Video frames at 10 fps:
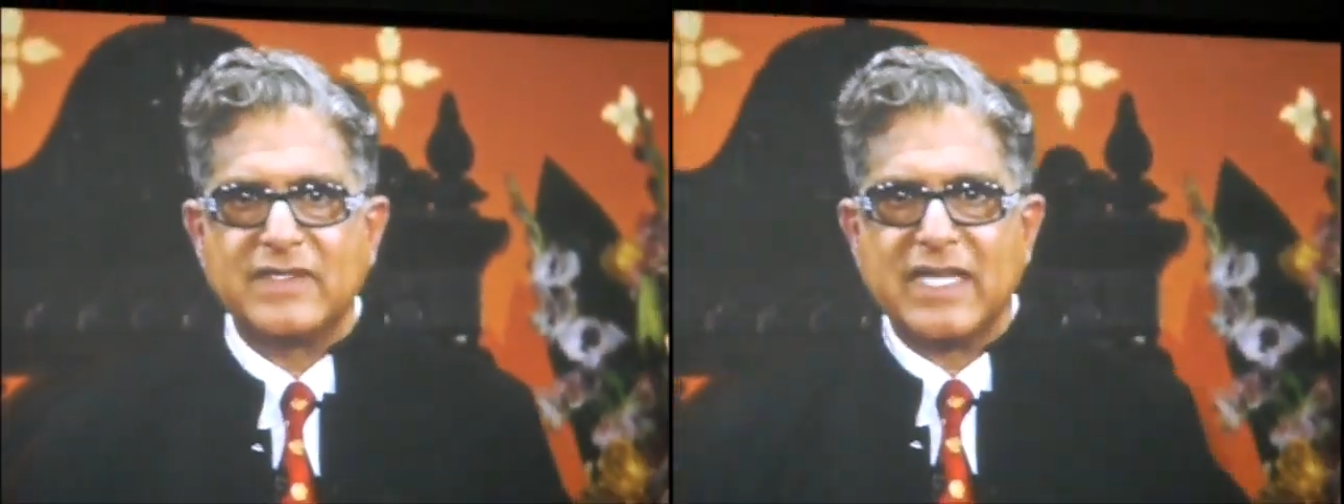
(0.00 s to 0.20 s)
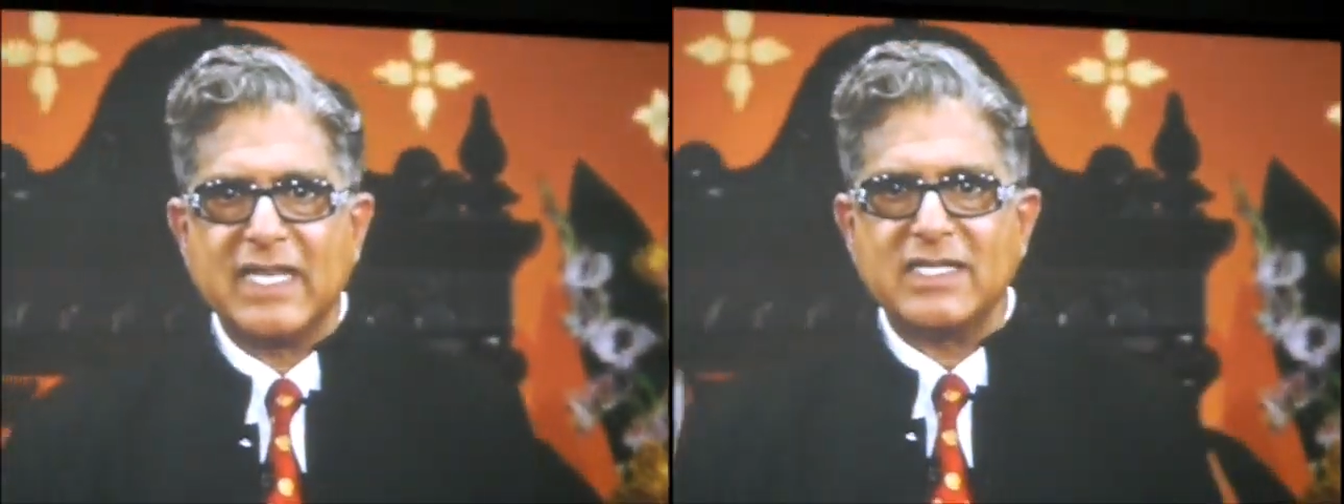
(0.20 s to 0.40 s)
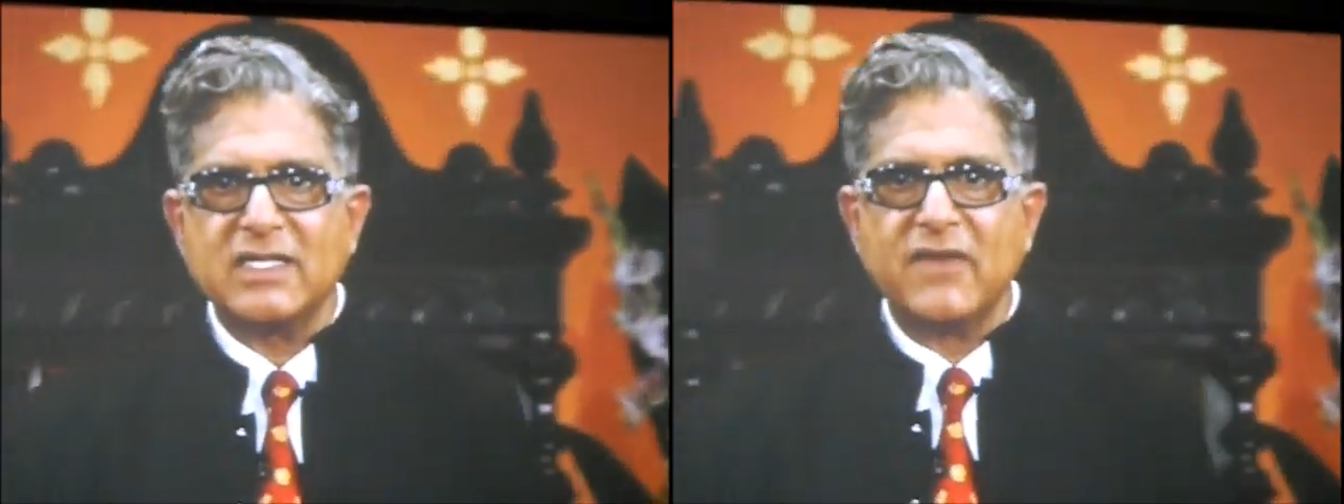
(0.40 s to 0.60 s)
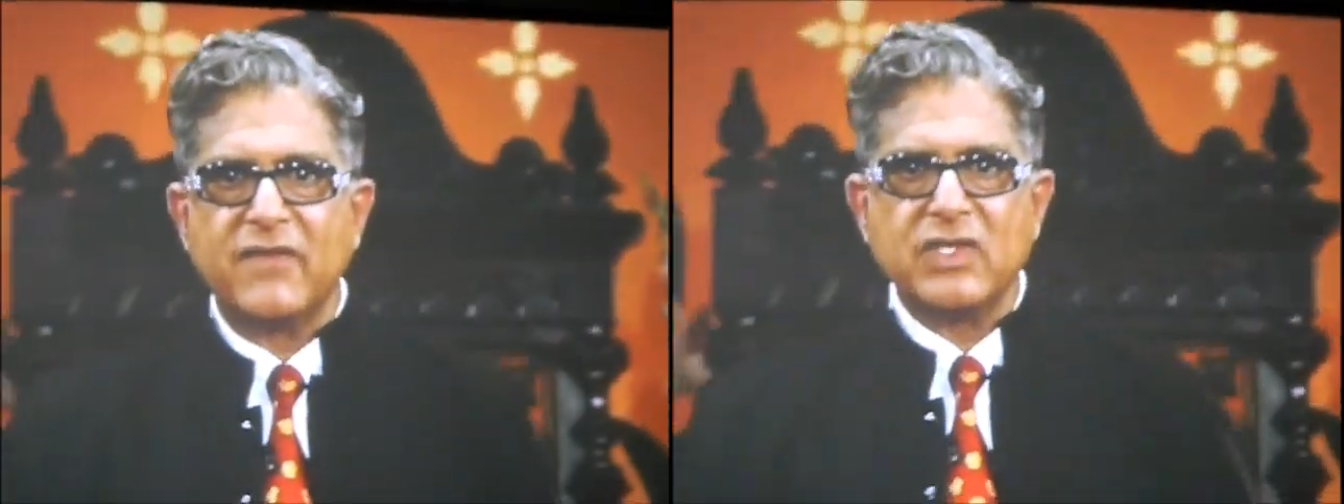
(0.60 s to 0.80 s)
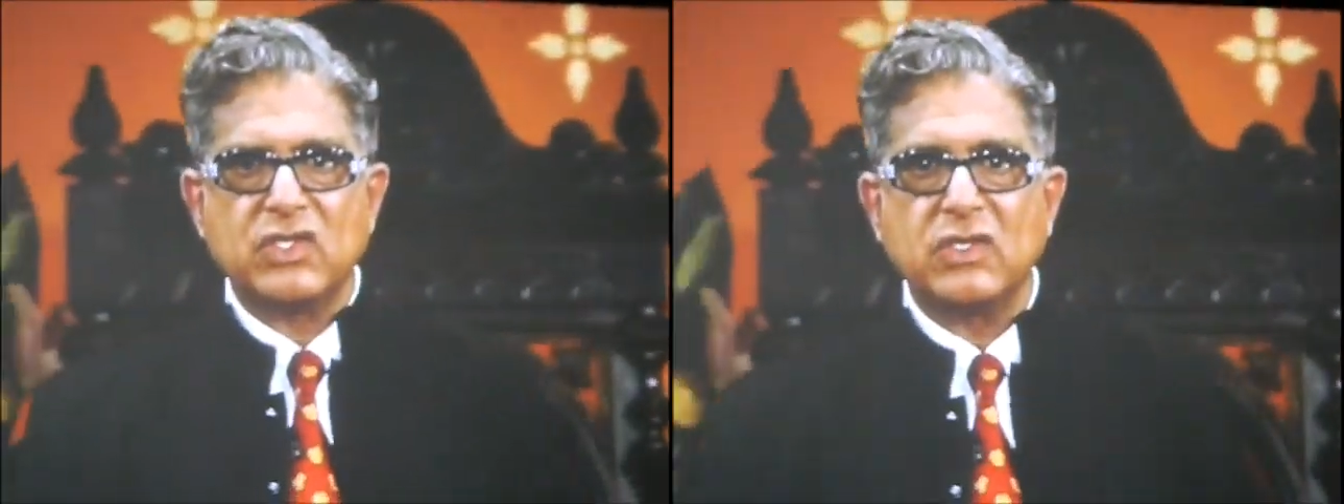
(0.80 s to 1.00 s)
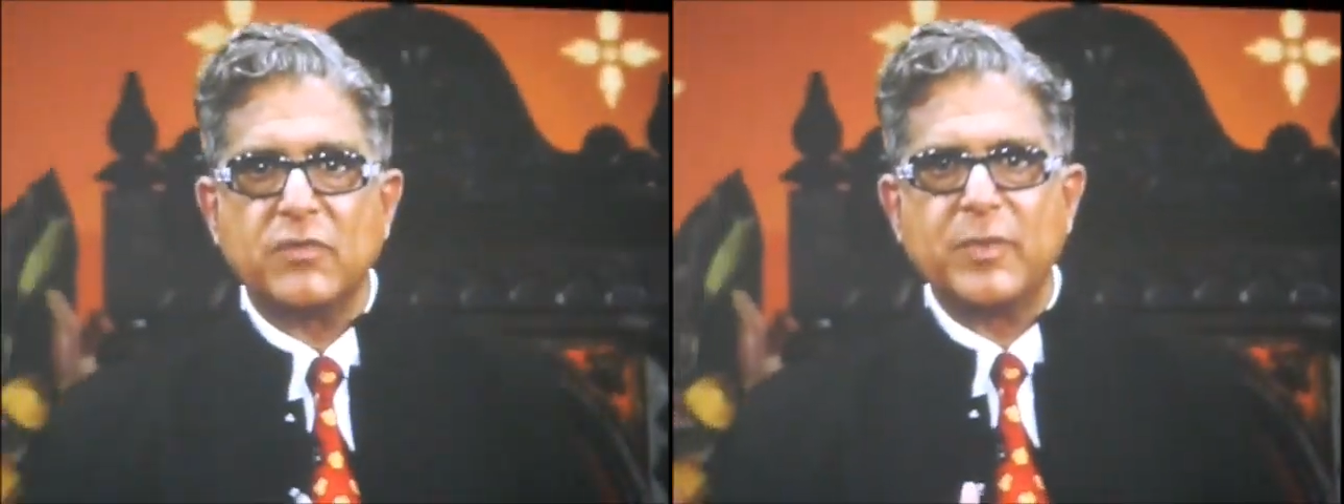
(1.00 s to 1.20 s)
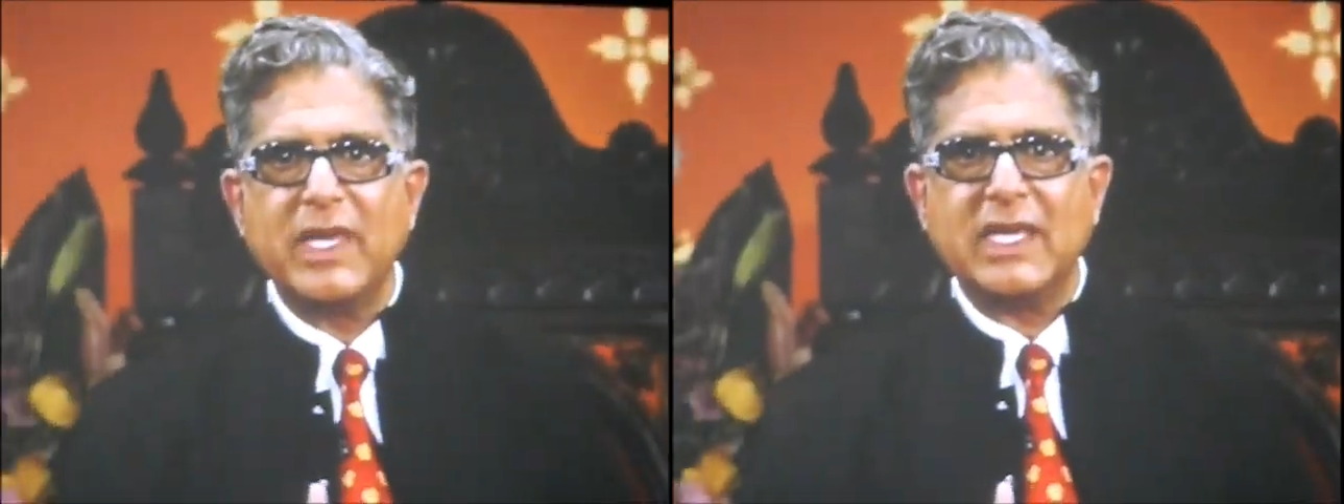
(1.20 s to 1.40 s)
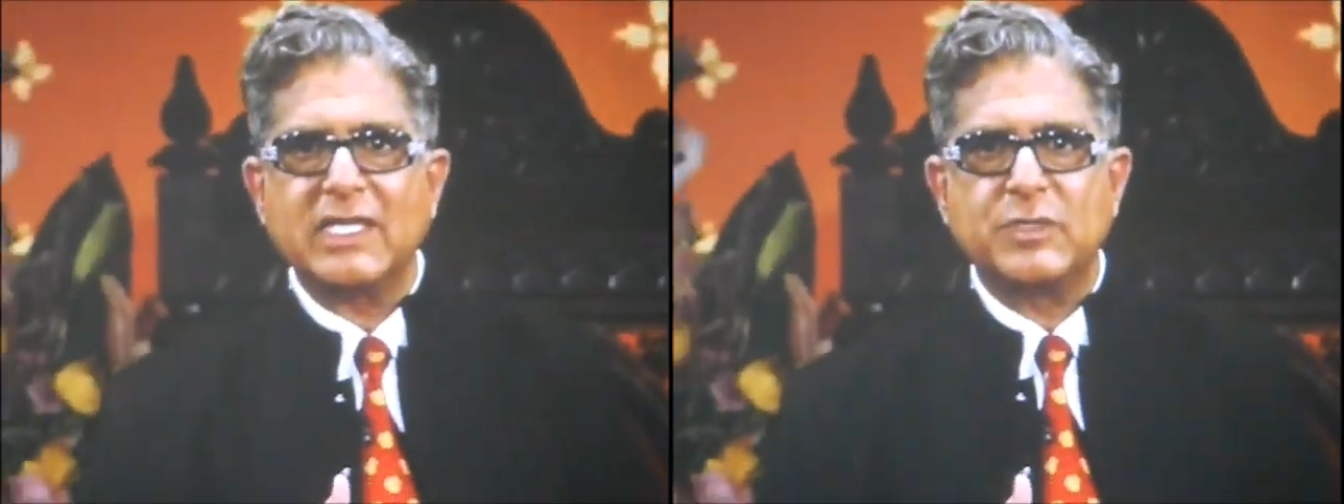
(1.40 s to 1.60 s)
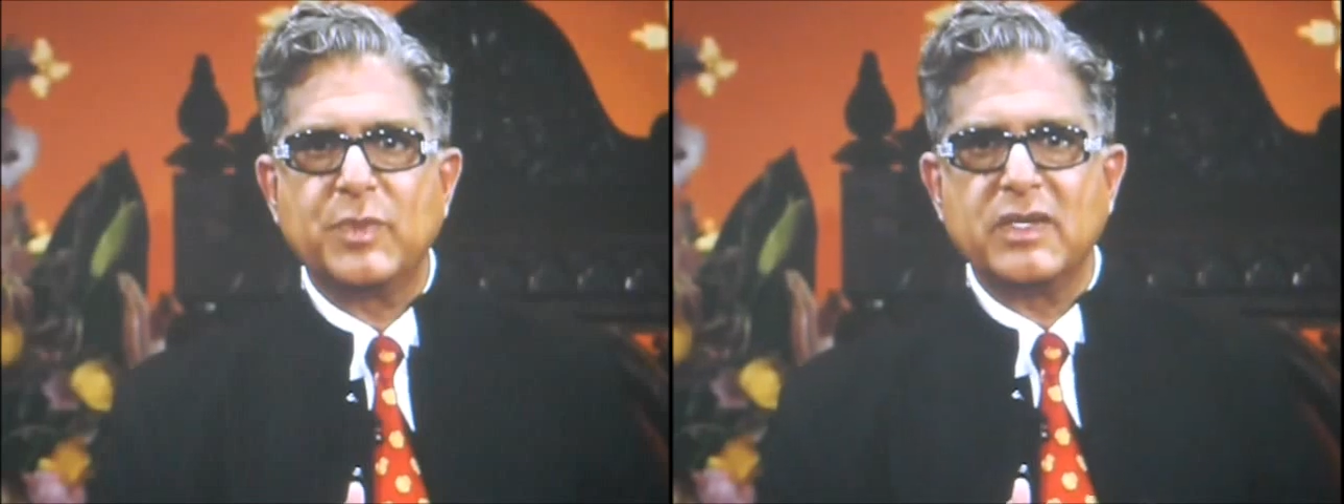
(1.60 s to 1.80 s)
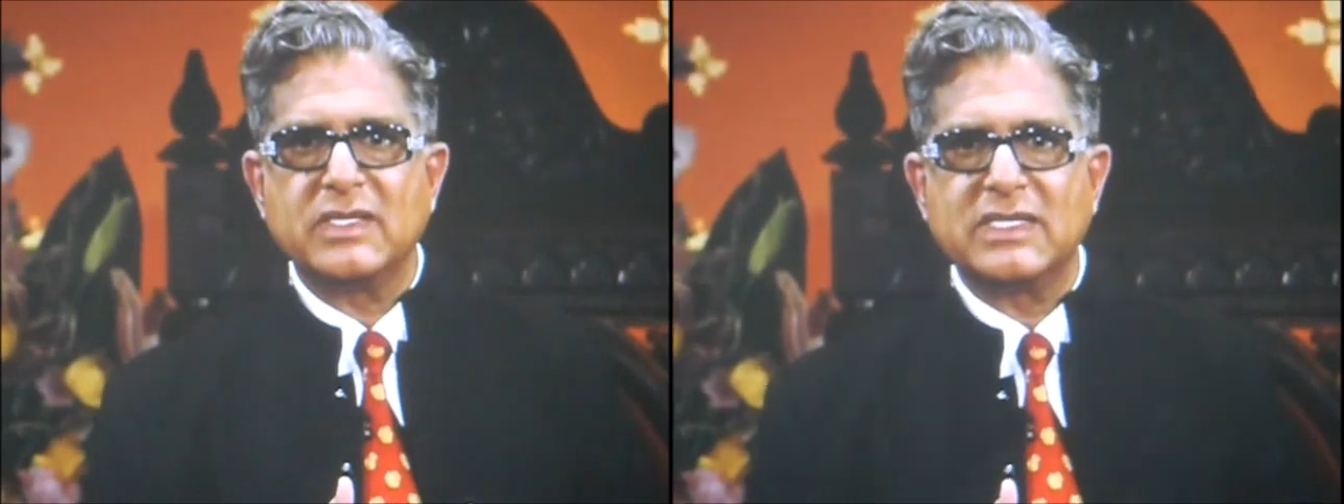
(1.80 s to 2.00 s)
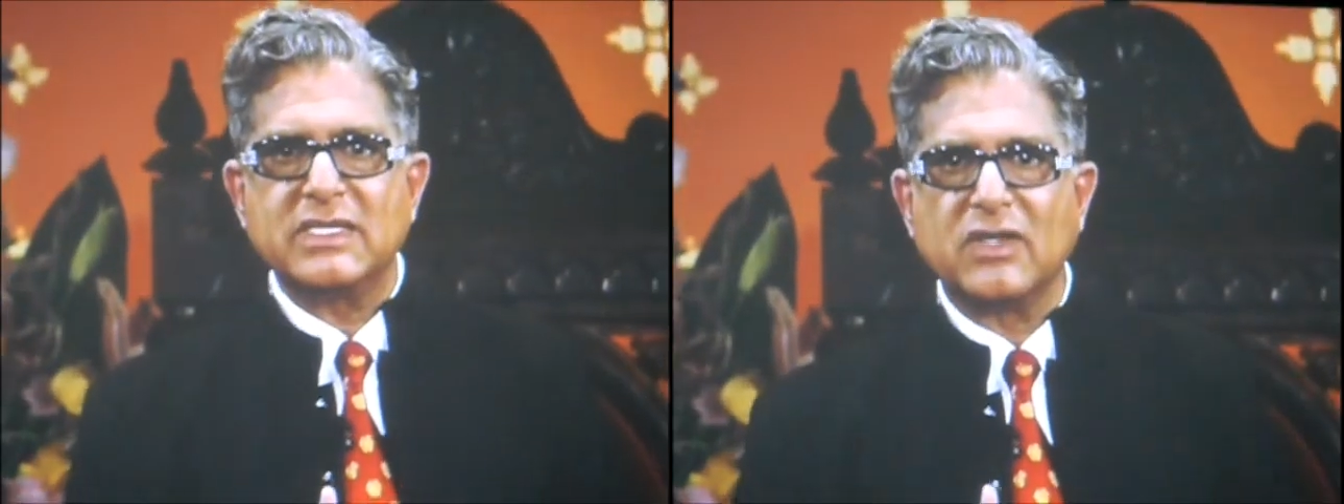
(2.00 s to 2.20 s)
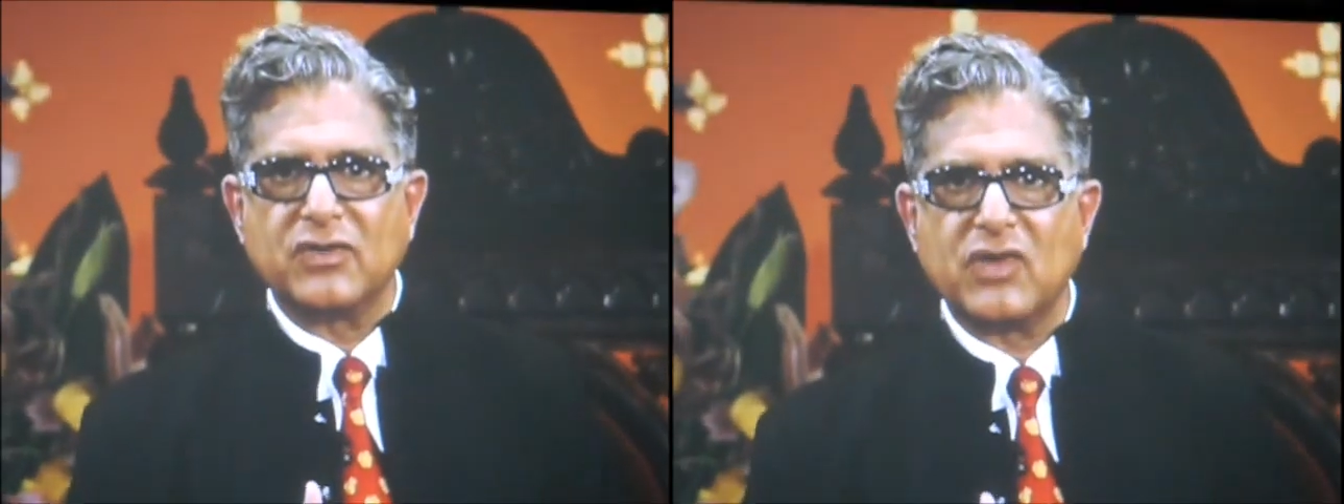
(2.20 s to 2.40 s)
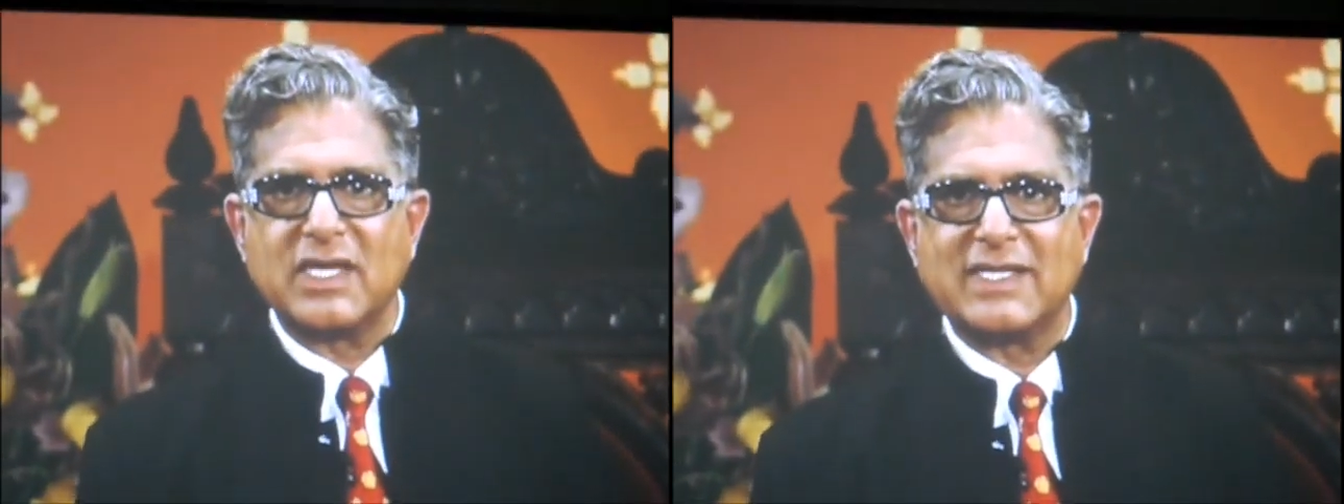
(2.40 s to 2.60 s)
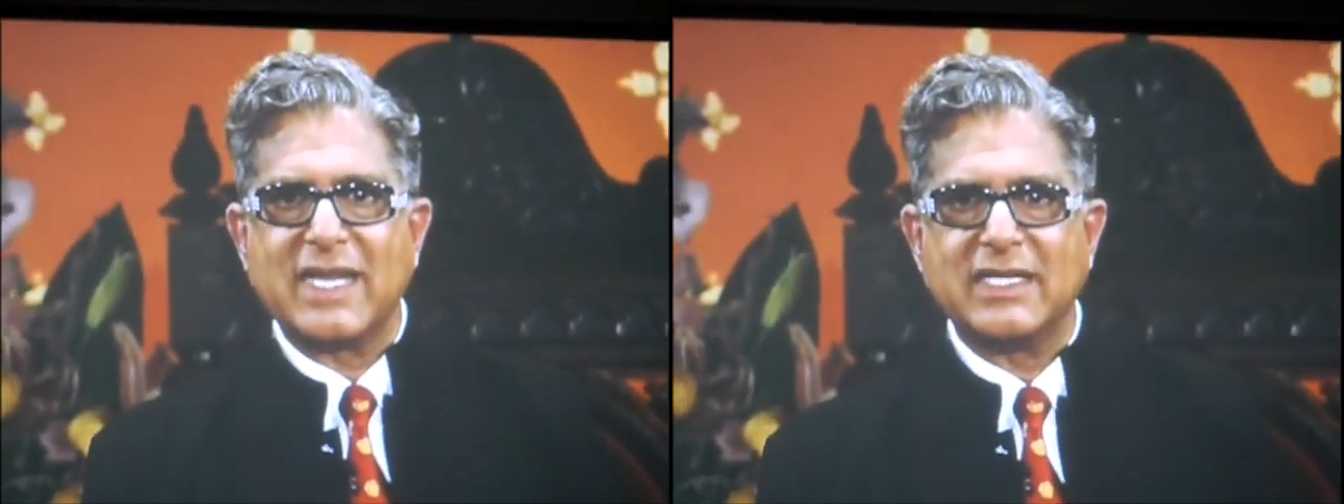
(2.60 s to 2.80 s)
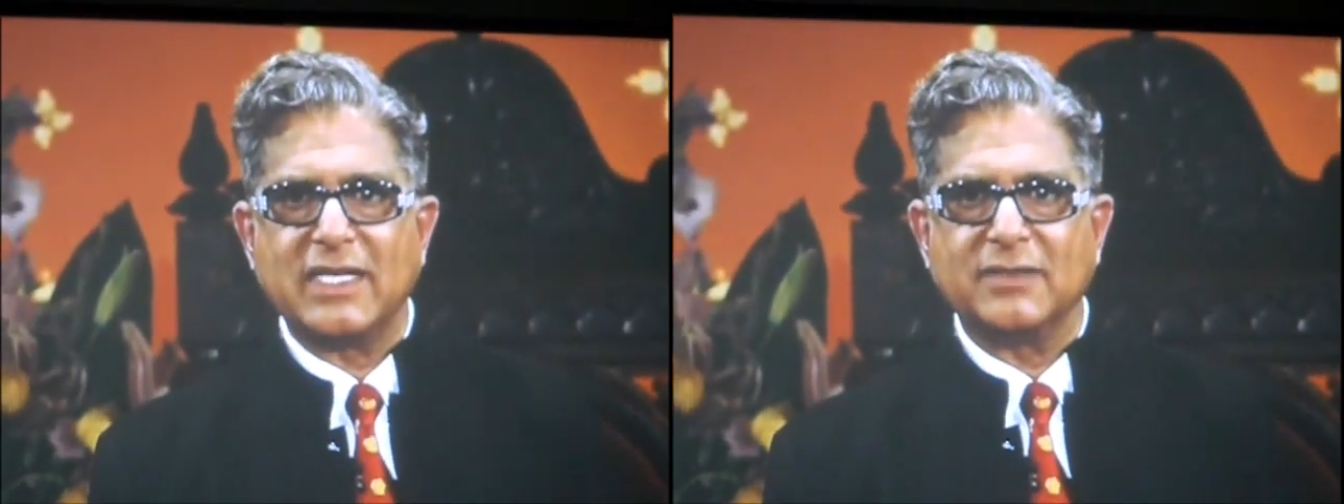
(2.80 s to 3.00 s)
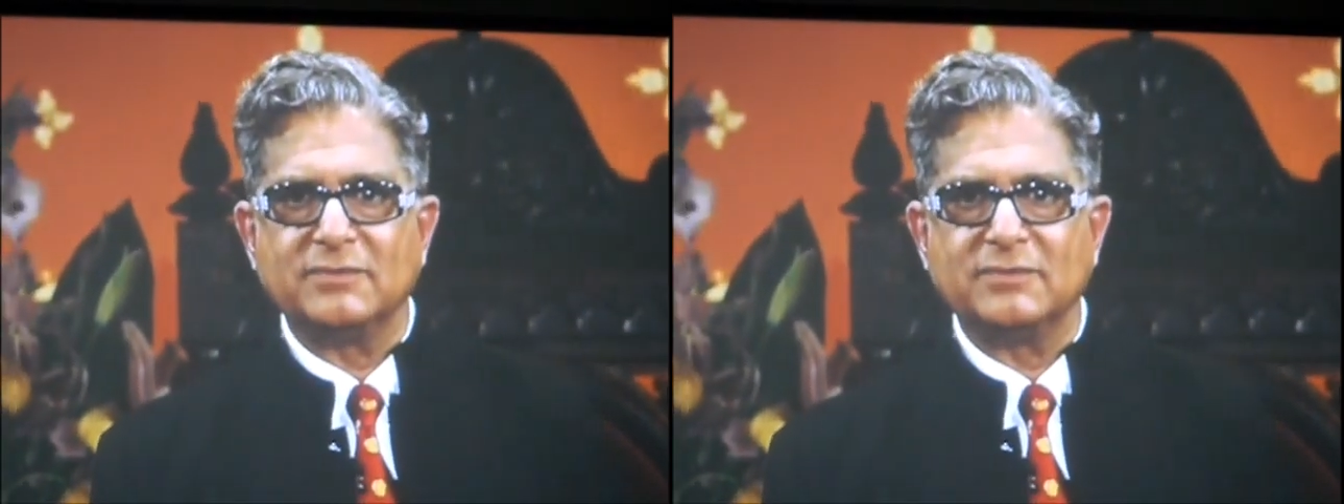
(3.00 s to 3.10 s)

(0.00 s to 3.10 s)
stated a vision of peak experiences or transcending.